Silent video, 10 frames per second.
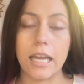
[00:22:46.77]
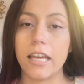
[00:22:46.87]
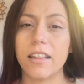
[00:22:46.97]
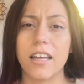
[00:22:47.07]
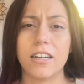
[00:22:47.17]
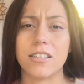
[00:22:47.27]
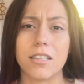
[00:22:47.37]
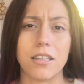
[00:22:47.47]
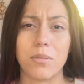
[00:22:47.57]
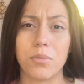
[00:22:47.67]
hate that it's
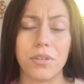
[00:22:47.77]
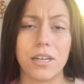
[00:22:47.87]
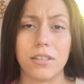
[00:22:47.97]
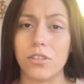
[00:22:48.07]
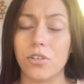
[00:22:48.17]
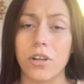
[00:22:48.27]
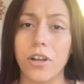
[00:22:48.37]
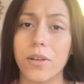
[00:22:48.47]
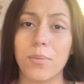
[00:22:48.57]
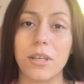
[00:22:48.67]
labeled as a
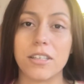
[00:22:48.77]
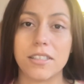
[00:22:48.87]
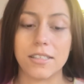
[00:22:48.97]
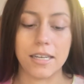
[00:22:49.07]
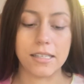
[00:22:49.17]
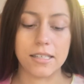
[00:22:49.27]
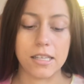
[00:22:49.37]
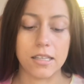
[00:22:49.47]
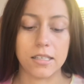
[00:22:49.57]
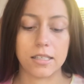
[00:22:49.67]
drug, because I
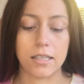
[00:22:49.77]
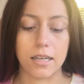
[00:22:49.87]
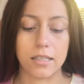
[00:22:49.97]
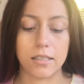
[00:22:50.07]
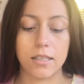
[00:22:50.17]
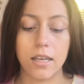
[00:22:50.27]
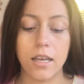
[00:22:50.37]
see this as